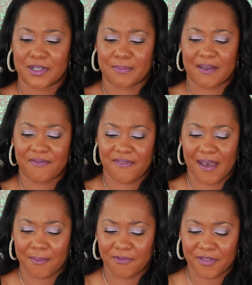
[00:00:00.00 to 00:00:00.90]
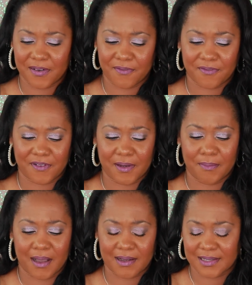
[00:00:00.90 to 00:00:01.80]
one of my FabFitFun
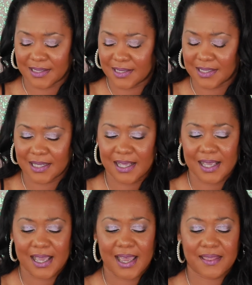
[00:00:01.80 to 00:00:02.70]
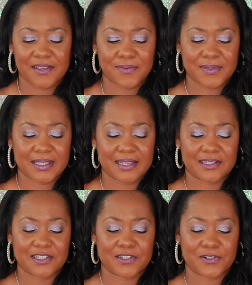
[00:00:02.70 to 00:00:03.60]
boxes. And this one says
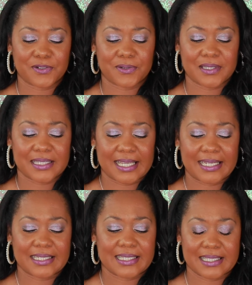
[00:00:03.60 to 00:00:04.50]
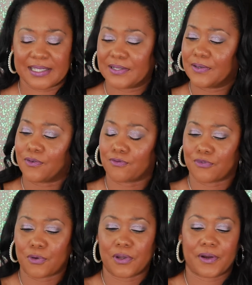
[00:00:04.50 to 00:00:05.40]
it's surgical stainless steel
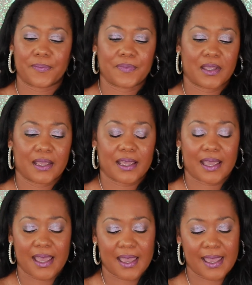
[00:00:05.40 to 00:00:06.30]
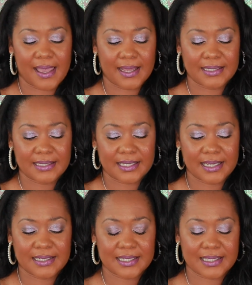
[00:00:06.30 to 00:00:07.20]
roller. And
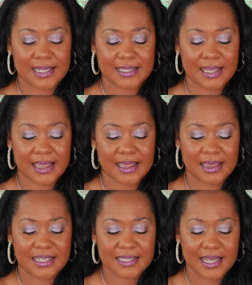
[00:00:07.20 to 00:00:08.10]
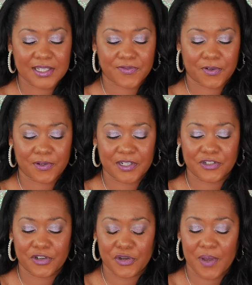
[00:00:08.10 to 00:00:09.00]
it just says, this ice roller is
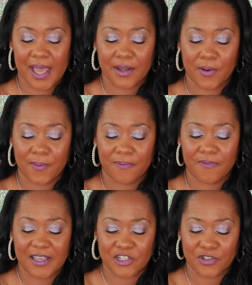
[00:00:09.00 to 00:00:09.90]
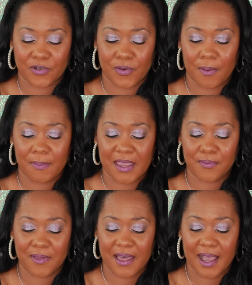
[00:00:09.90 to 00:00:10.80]
your new at-home facial. Made
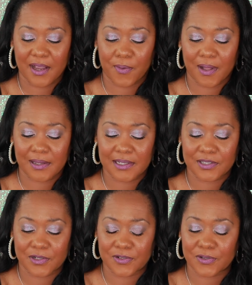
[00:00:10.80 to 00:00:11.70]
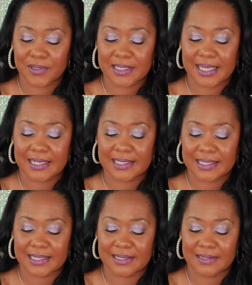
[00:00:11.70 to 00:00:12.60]
with high-quality surgical stainless
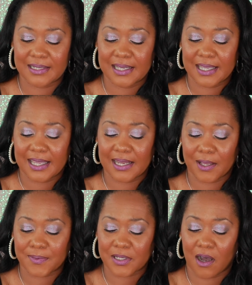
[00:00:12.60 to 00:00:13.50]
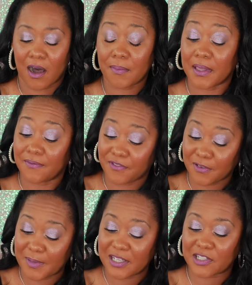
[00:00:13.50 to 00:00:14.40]
steel, it helps calm
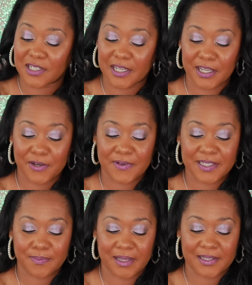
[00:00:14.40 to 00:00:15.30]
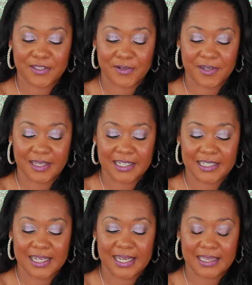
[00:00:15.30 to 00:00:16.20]
inflammation, increase blood
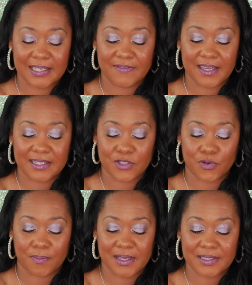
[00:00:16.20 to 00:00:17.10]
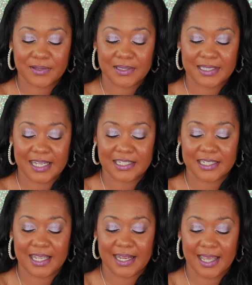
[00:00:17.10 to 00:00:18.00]
circulation, and alleviates sore muscles,
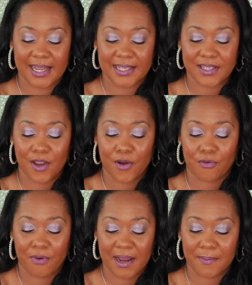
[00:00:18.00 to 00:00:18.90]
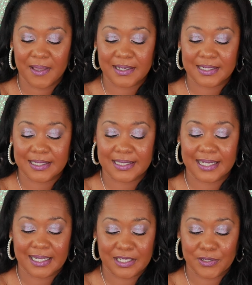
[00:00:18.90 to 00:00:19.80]
tension, and headaches. Recommended
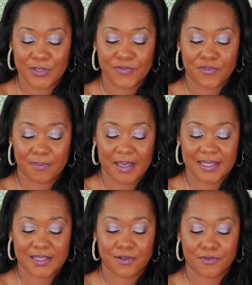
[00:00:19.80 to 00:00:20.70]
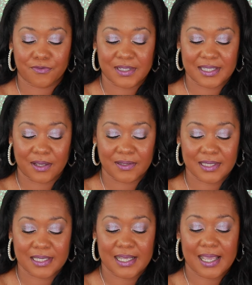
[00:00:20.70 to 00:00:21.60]
daily use for best
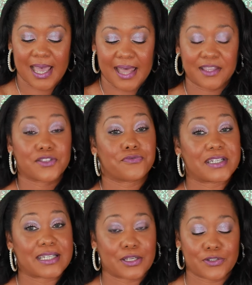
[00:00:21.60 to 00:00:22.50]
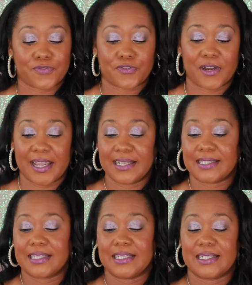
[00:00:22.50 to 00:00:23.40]
results. And this retails for
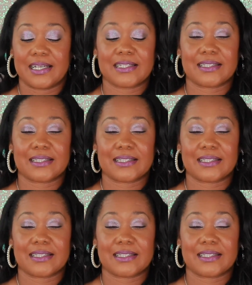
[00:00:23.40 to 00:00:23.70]
$18.